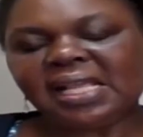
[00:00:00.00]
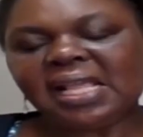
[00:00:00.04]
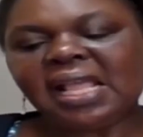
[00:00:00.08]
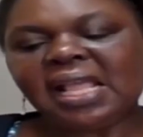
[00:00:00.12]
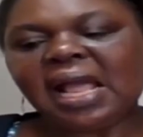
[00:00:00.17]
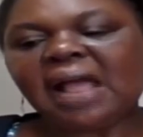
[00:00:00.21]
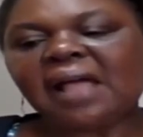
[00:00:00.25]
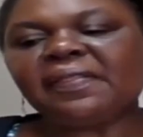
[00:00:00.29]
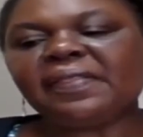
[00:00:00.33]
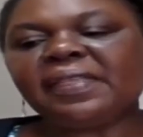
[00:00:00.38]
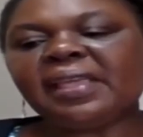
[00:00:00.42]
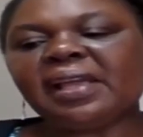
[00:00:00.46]

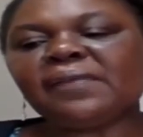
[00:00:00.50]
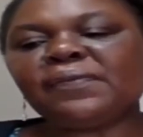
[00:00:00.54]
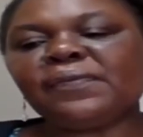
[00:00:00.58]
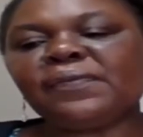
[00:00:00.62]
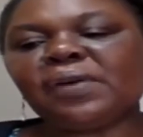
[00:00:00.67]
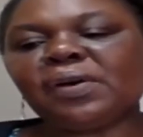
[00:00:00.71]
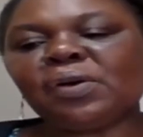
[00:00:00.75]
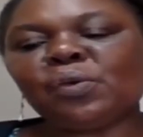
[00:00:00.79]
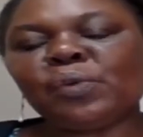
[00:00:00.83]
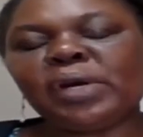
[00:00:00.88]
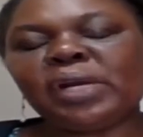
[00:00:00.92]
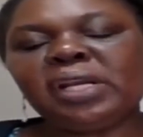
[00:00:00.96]
And
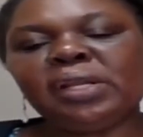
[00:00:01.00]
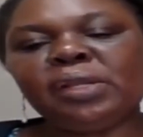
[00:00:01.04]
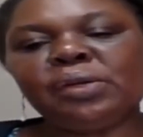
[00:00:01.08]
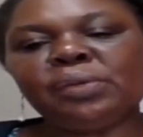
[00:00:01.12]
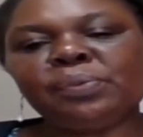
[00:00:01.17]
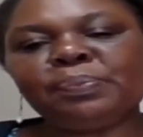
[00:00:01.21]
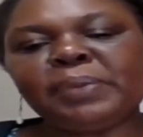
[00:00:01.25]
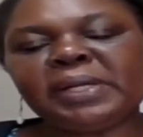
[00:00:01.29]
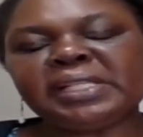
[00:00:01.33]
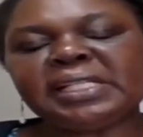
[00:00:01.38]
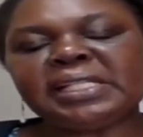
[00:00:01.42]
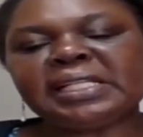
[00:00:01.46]
therefore, when you,
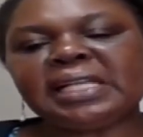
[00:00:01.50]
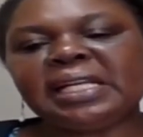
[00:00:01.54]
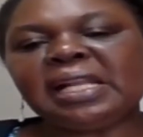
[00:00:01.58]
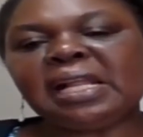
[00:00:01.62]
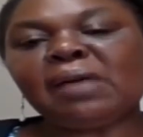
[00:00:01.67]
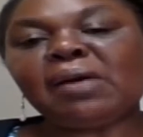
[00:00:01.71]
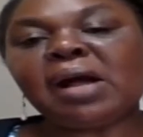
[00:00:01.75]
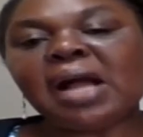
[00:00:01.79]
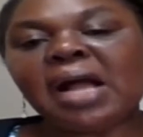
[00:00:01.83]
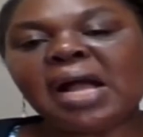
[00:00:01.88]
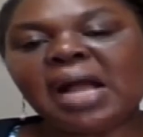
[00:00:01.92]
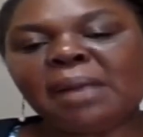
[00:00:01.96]
particularly
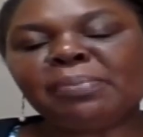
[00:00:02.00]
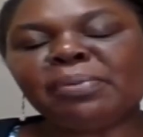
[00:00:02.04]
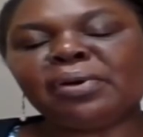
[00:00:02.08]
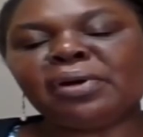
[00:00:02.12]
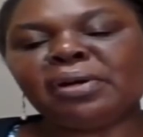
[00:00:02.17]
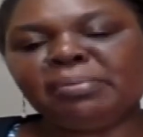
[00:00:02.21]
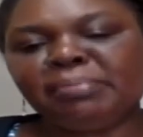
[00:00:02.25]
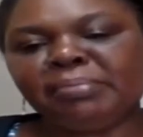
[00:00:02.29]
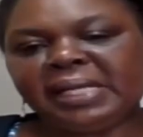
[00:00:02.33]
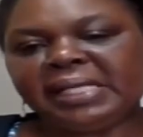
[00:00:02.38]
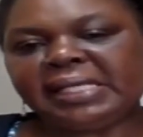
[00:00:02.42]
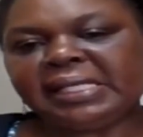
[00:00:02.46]
our herbal
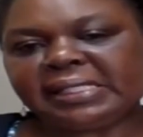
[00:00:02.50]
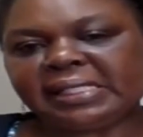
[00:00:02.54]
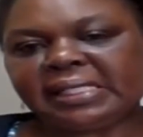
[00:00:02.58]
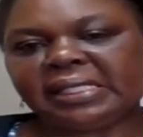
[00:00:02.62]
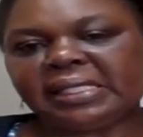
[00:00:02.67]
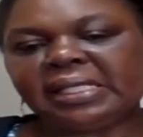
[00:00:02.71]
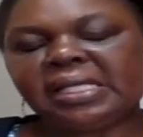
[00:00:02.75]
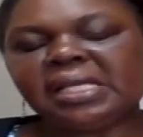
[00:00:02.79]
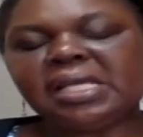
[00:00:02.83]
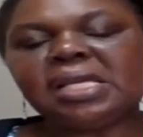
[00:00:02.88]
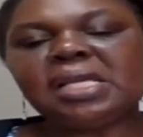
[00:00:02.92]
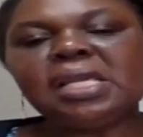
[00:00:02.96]

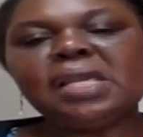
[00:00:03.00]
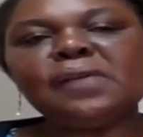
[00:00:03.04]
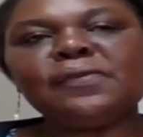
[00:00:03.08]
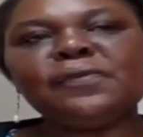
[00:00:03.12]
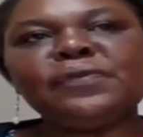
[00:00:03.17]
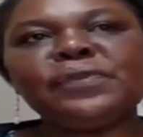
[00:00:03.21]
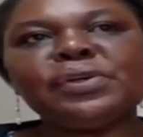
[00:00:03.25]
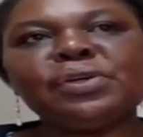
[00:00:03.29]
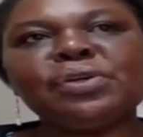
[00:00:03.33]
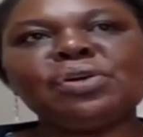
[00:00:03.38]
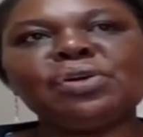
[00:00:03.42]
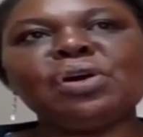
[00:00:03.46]
medicine, if
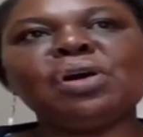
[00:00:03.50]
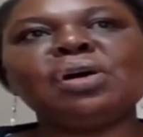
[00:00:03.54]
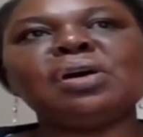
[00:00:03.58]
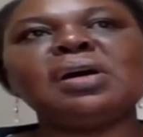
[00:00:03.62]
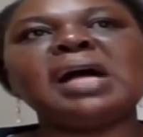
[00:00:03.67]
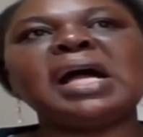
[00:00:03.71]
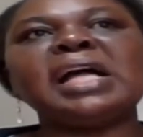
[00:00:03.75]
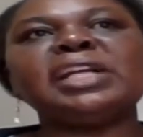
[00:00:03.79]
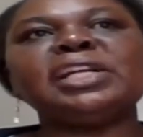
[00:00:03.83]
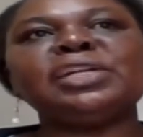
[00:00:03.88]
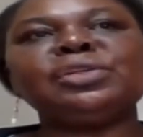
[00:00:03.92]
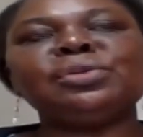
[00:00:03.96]
you go
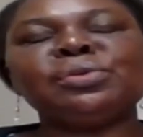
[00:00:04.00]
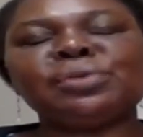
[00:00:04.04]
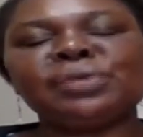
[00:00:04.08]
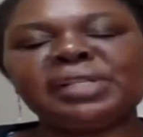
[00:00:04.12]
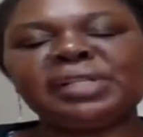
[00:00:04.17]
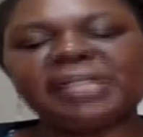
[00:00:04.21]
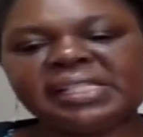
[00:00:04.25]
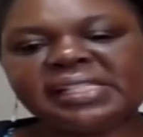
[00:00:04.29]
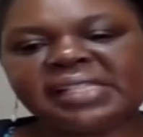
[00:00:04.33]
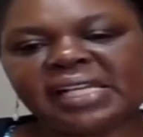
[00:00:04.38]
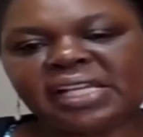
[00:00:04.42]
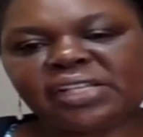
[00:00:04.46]
and do
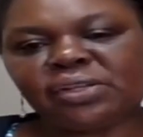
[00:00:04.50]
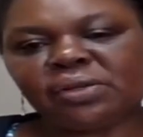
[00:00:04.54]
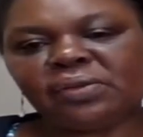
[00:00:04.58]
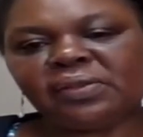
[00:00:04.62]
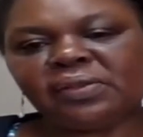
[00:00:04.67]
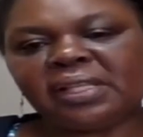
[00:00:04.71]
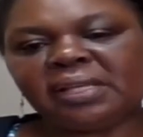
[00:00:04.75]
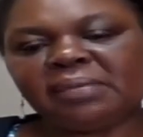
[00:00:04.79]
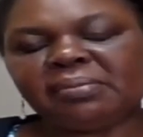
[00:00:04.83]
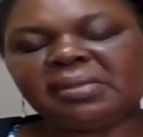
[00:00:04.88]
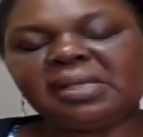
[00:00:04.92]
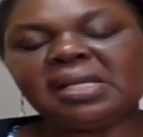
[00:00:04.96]
research
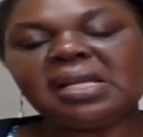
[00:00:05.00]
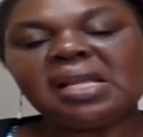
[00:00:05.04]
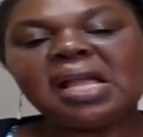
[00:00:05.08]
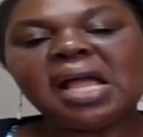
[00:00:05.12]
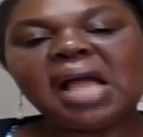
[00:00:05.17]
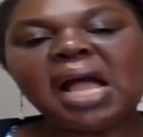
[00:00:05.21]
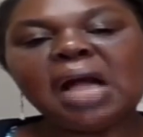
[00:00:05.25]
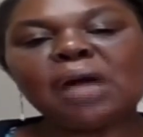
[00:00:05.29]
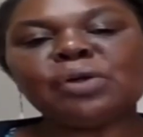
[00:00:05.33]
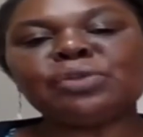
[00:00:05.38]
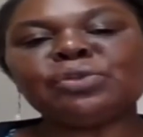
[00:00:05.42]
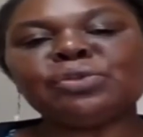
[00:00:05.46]
on them,
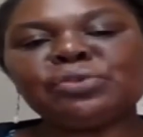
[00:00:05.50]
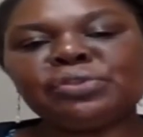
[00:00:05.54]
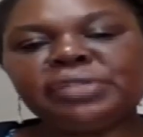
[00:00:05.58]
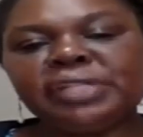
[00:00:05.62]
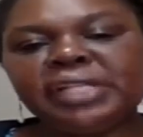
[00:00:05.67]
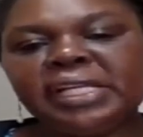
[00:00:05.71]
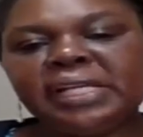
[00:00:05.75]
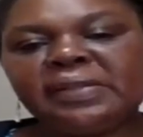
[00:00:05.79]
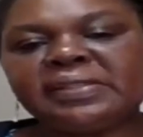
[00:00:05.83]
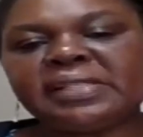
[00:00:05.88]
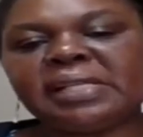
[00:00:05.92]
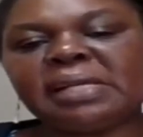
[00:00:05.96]
how to
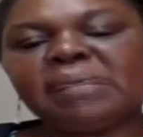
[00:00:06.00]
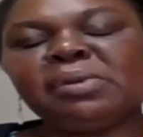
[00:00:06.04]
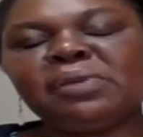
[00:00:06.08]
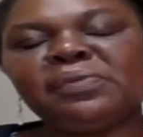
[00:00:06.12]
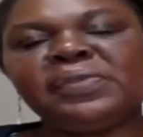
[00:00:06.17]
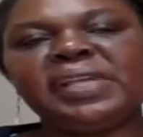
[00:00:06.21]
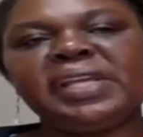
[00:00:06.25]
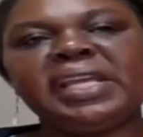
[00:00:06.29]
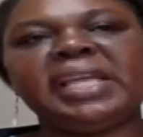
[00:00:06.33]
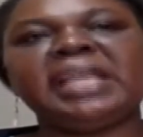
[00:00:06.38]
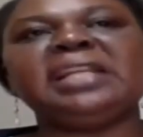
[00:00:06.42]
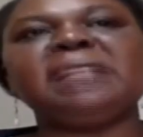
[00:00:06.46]
deal some of
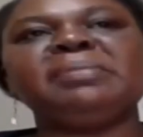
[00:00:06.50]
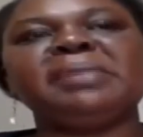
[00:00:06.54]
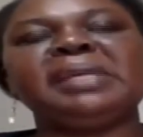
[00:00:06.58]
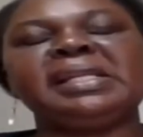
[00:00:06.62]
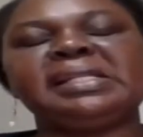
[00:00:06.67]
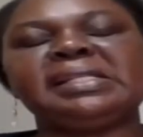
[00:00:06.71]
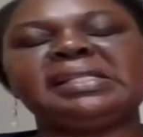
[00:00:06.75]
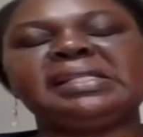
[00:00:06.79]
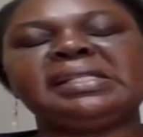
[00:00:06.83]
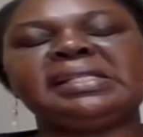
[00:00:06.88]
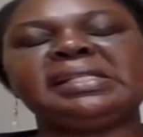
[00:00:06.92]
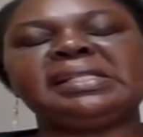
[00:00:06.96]
the
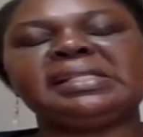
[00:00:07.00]
ailments,